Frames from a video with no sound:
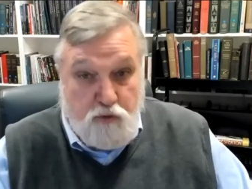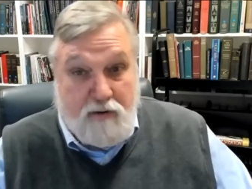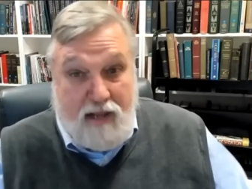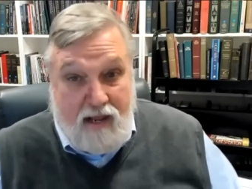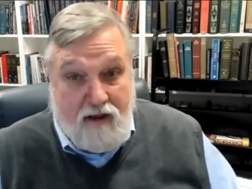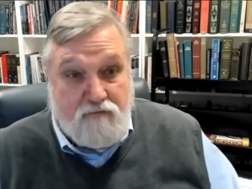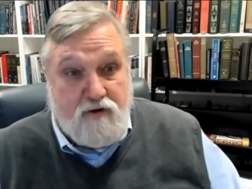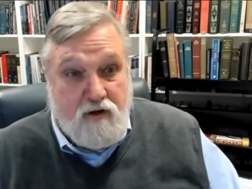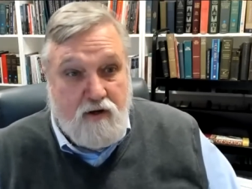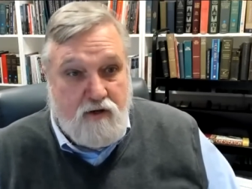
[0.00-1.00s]
behaved
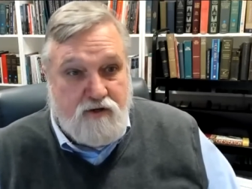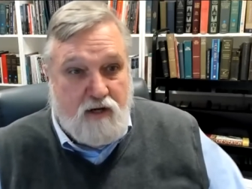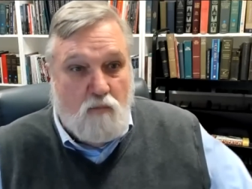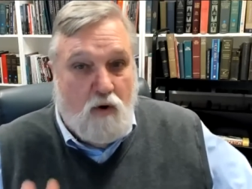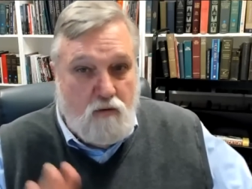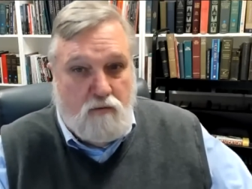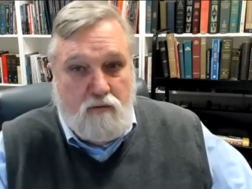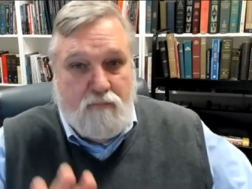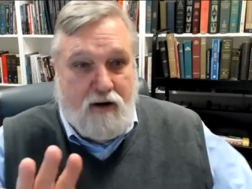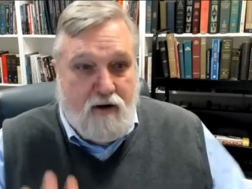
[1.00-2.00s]
you said whoa right.
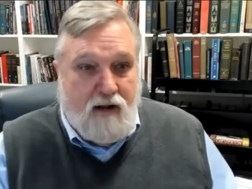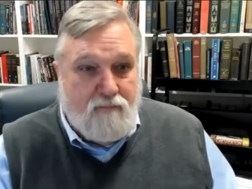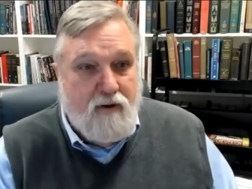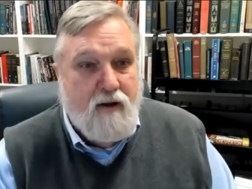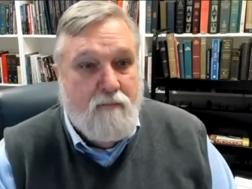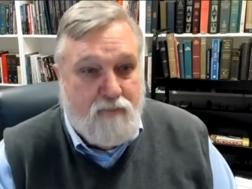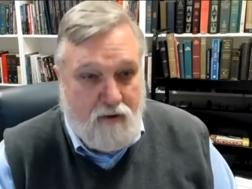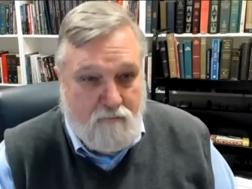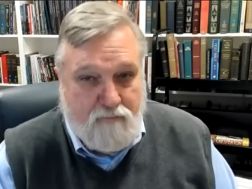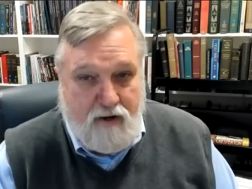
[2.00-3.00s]
better not
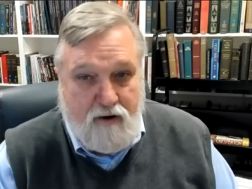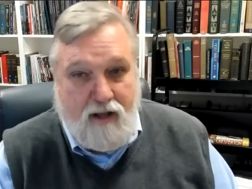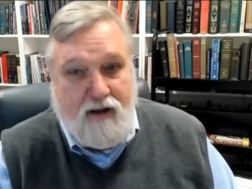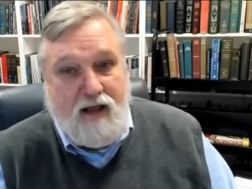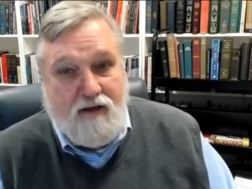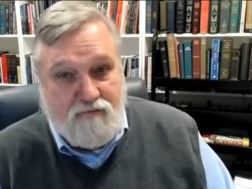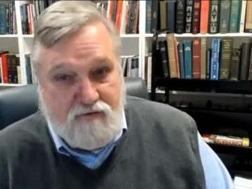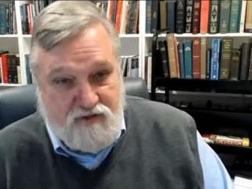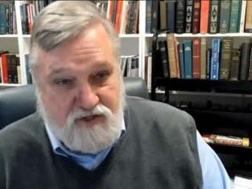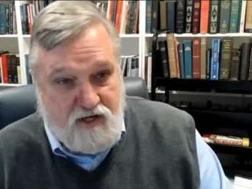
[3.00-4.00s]
better not have
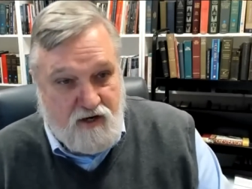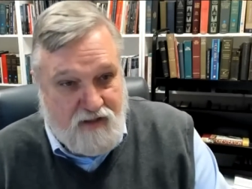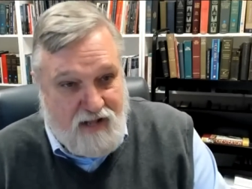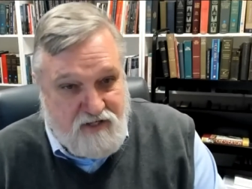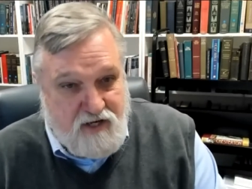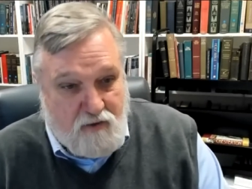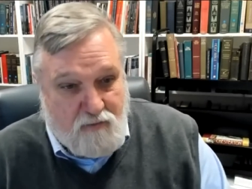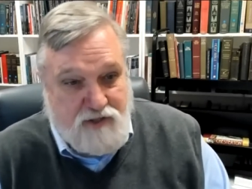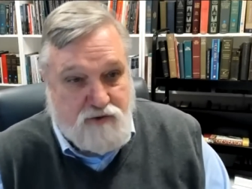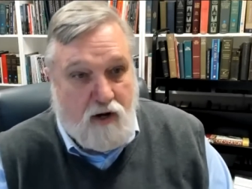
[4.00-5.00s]
the seat on that side of the
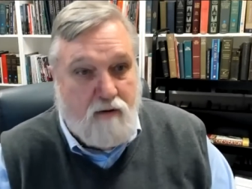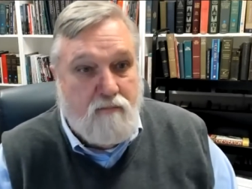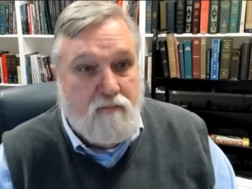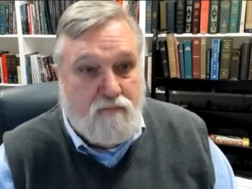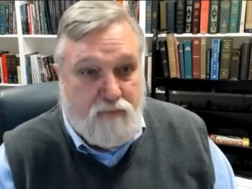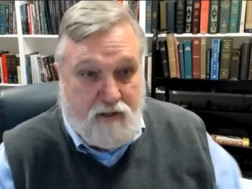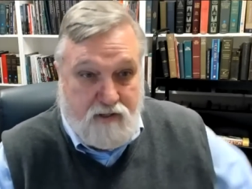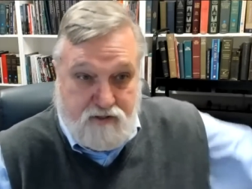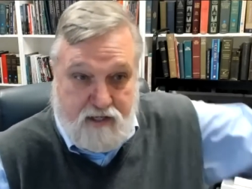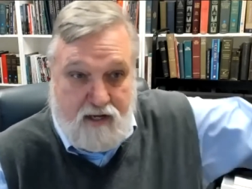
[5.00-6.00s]
restaurant
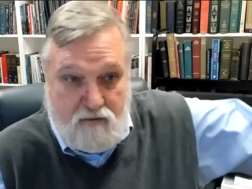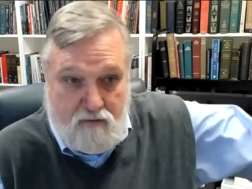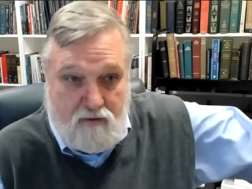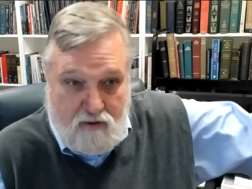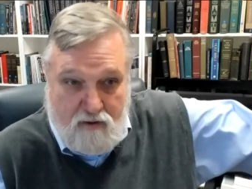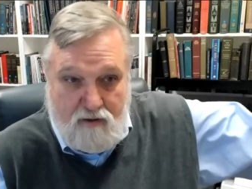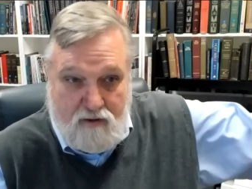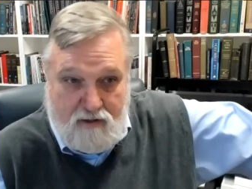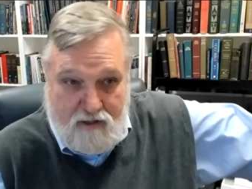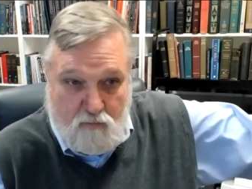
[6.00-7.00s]
because that
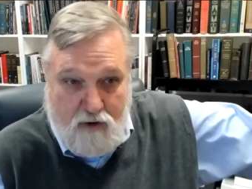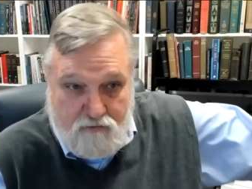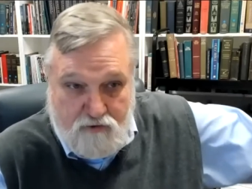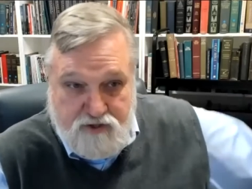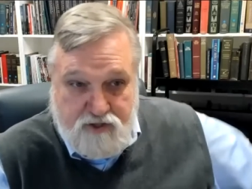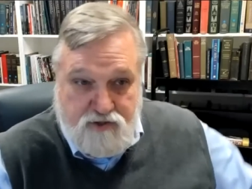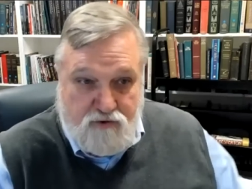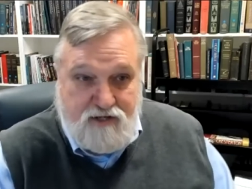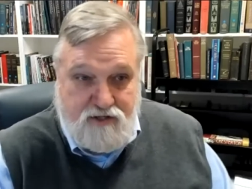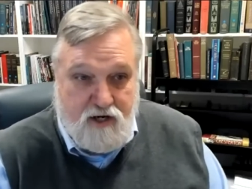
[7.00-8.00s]
that waitress is
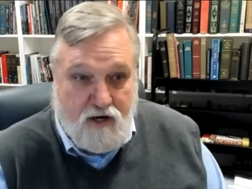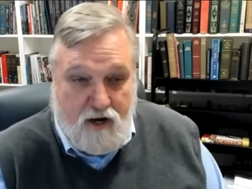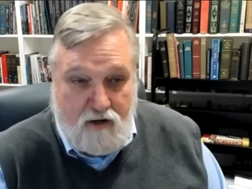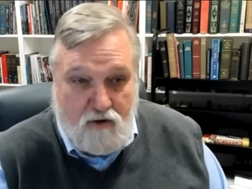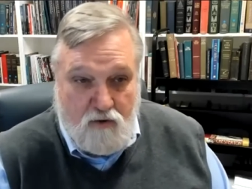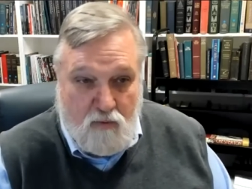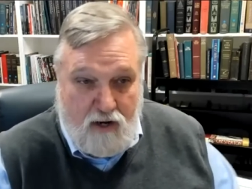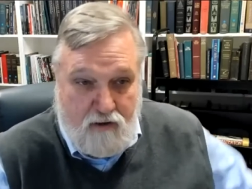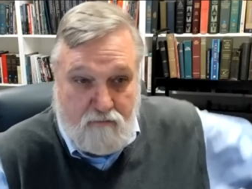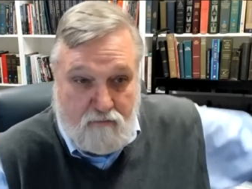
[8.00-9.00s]
dressed in a not good
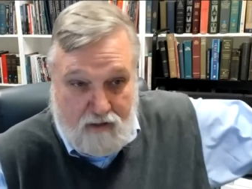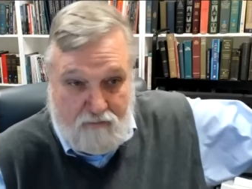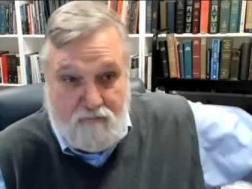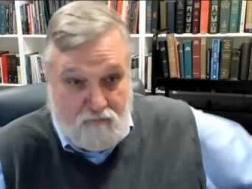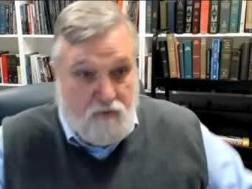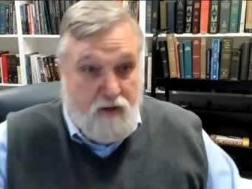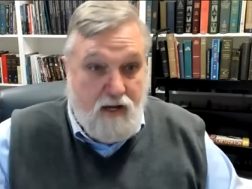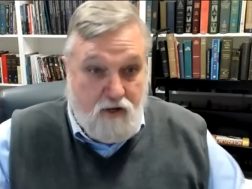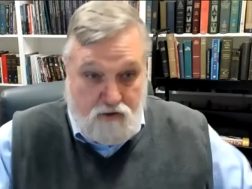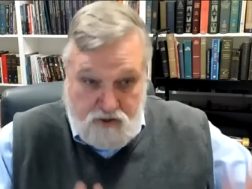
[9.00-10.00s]
way right sure.
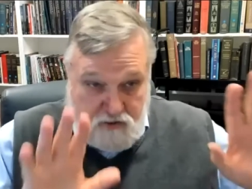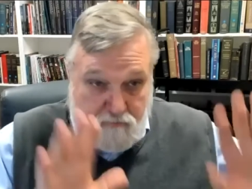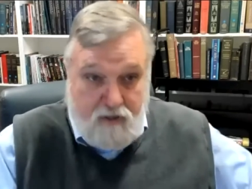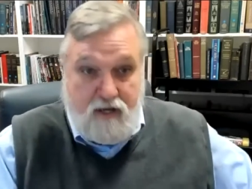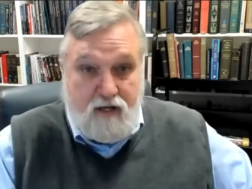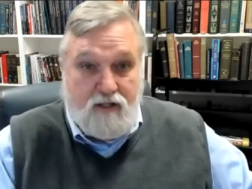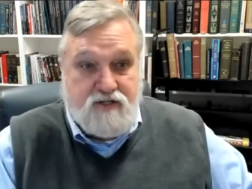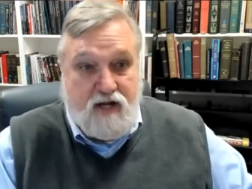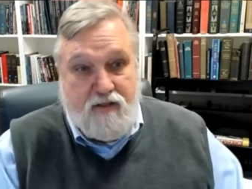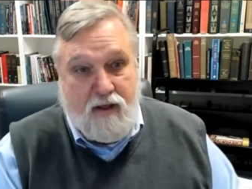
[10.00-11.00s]
and you just immediately
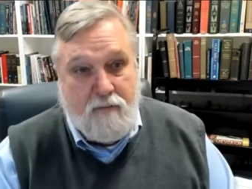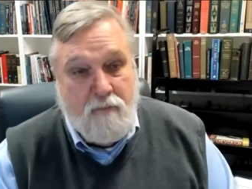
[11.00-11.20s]
say that